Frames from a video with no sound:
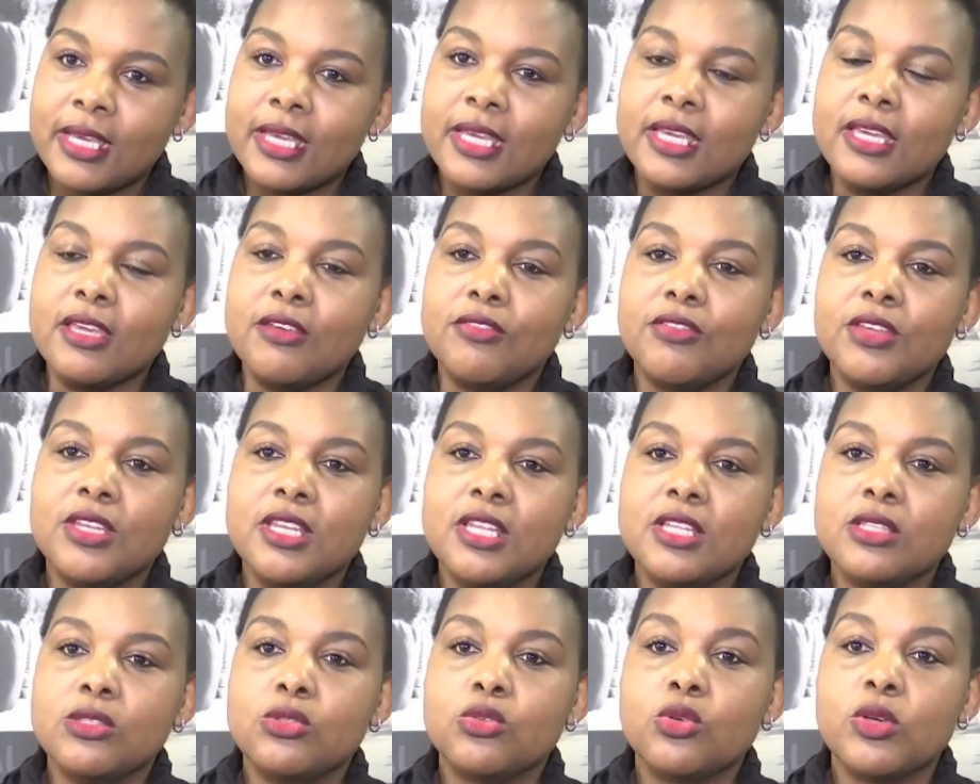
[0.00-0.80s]
Even
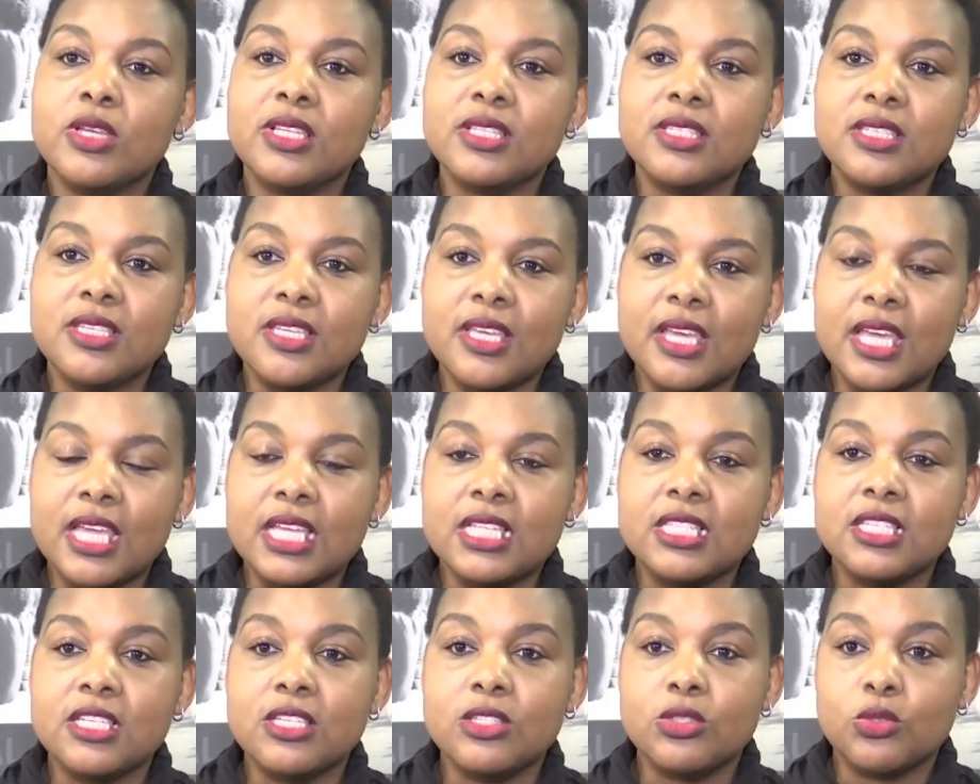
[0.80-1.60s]
in
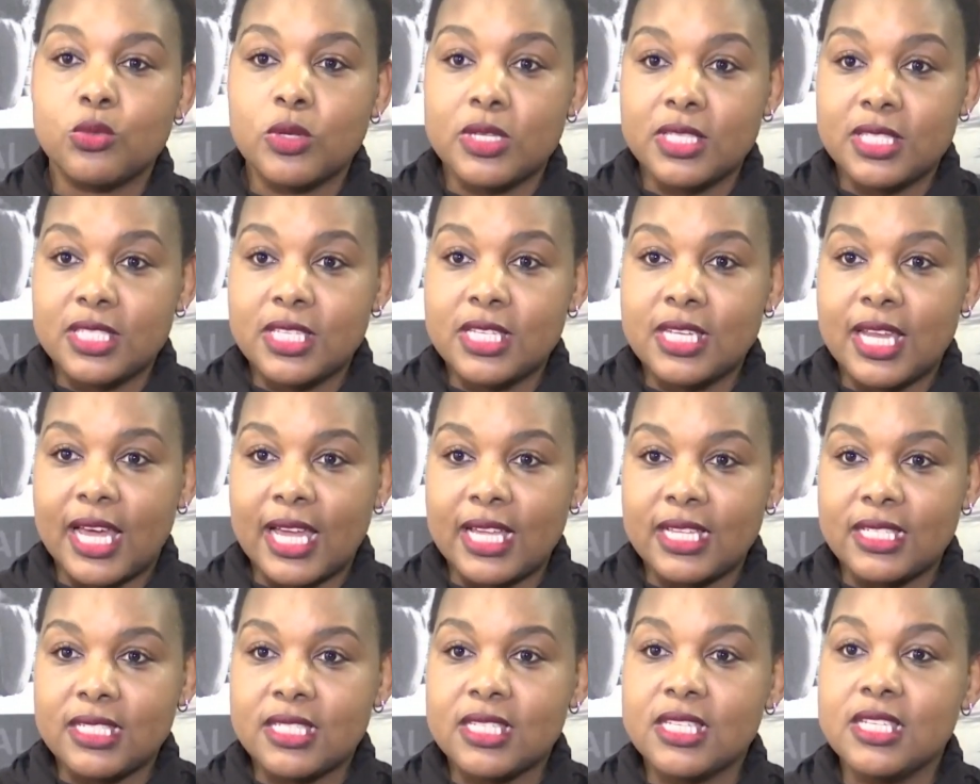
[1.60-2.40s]
2018,
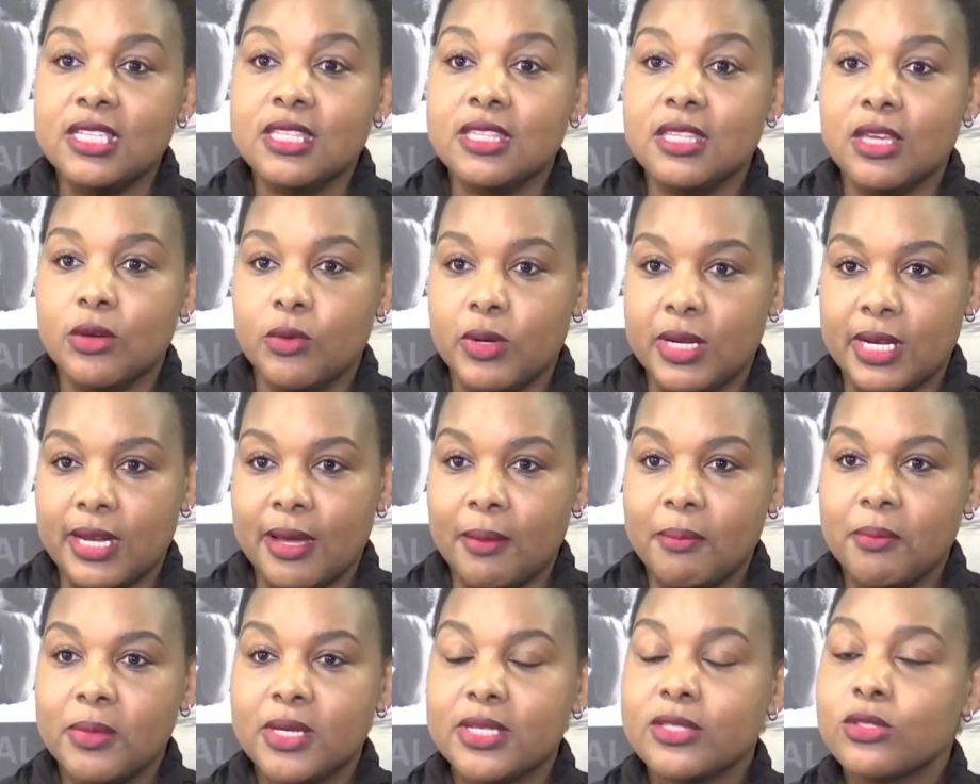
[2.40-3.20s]
2019, there were
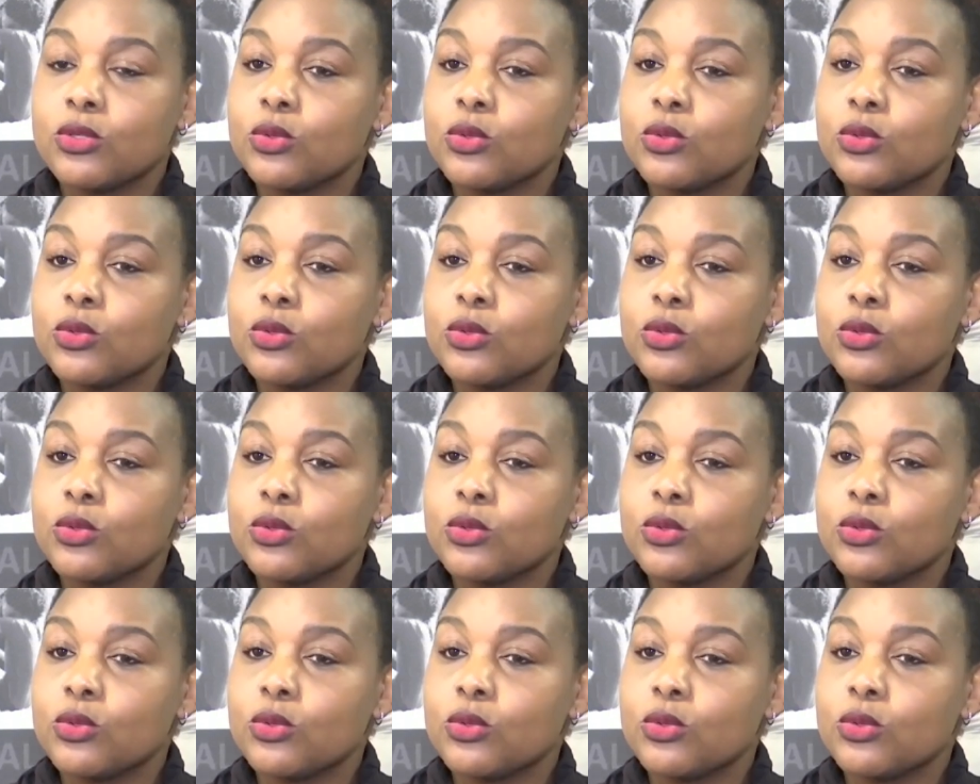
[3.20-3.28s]
numbers.